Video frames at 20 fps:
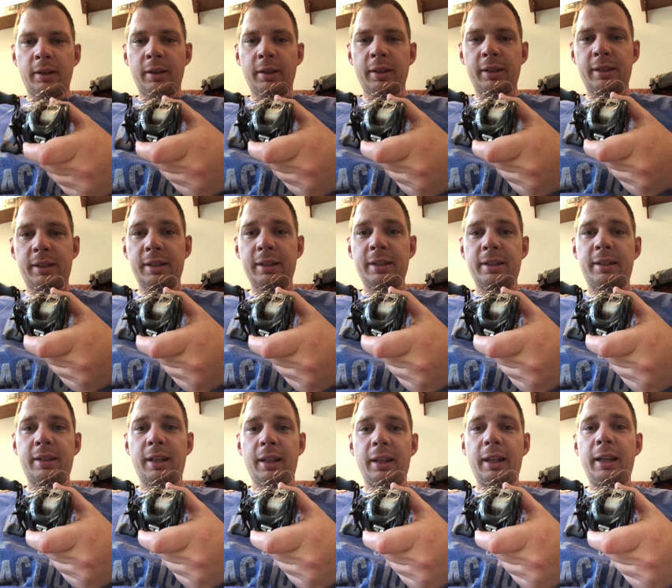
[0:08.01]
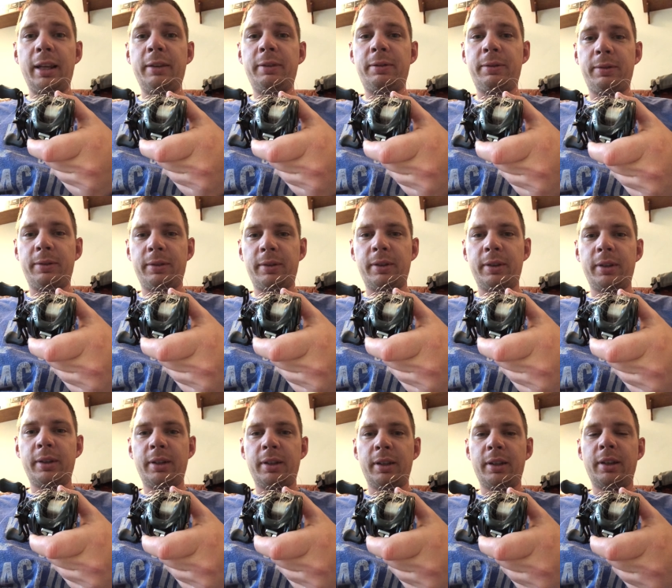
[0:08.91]
This is the life
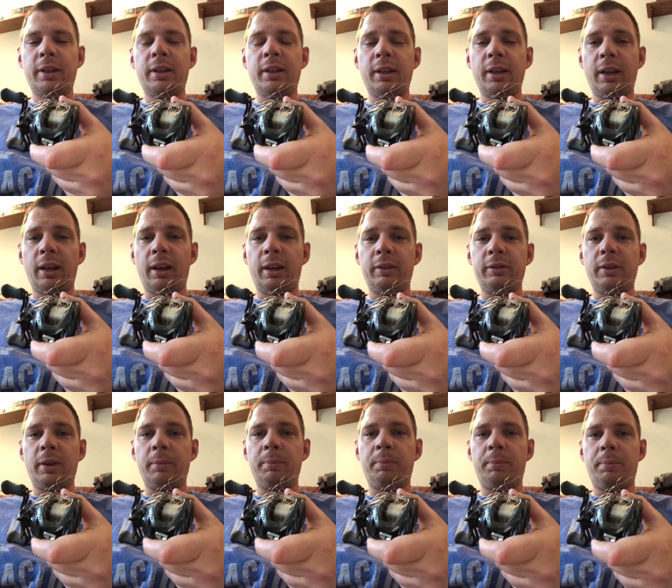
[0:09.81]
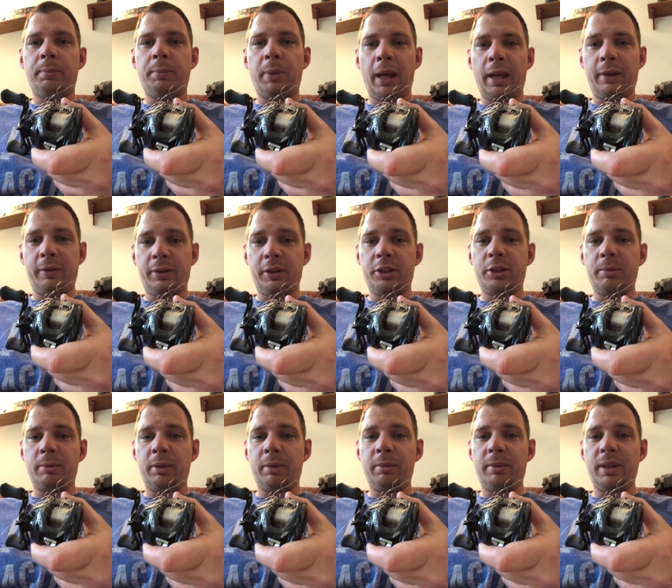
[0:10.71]
of a bank
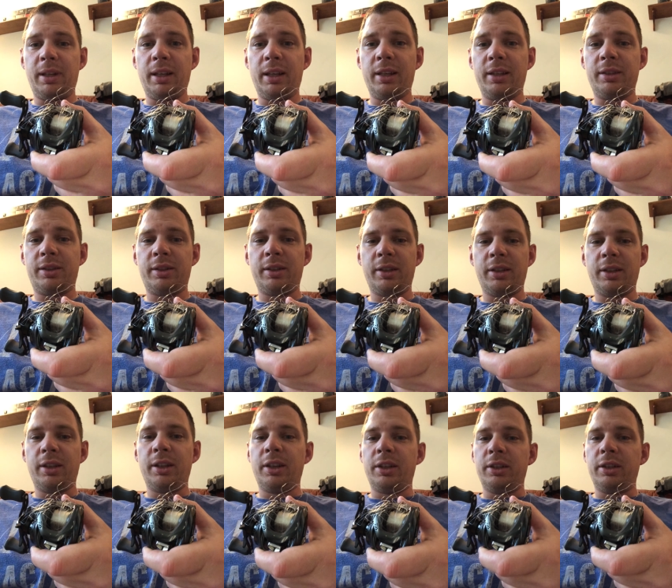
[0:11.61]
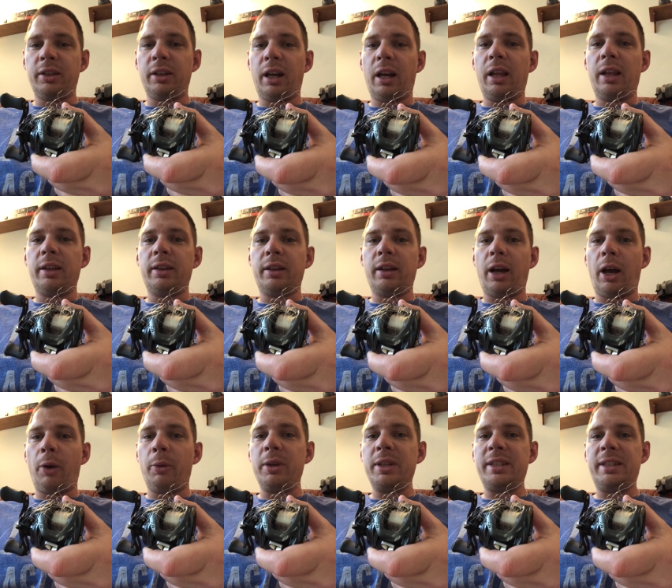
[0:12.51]
fisherman because you're
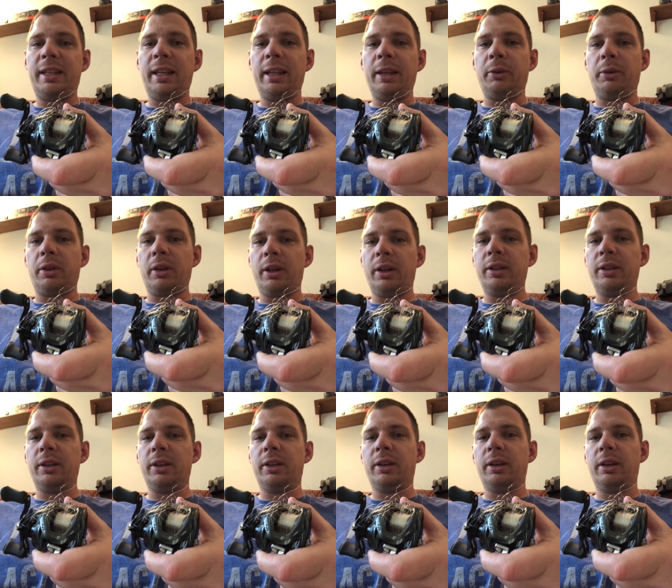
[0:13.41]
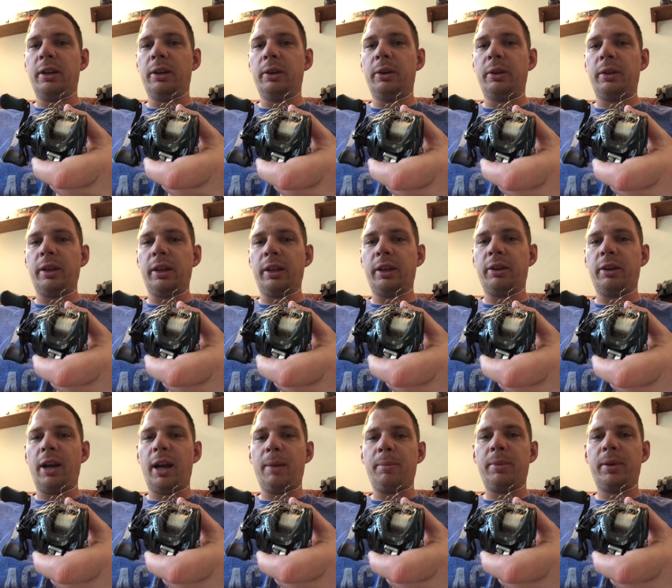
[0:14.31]
always dealing with undergrowth and
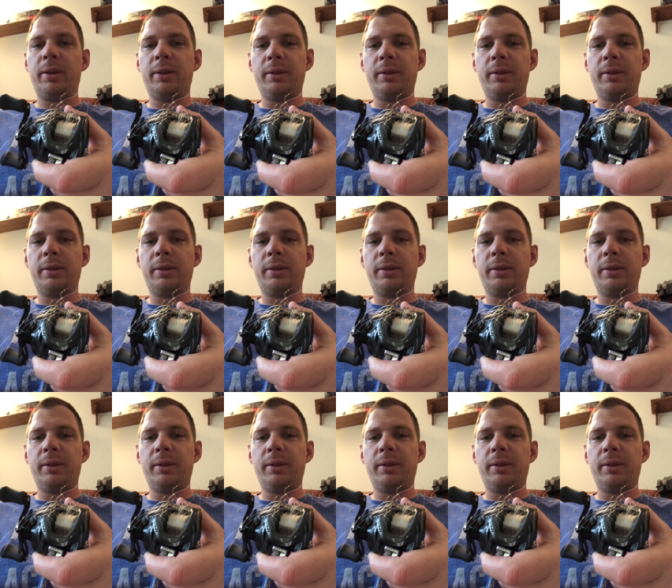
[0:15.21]
crap.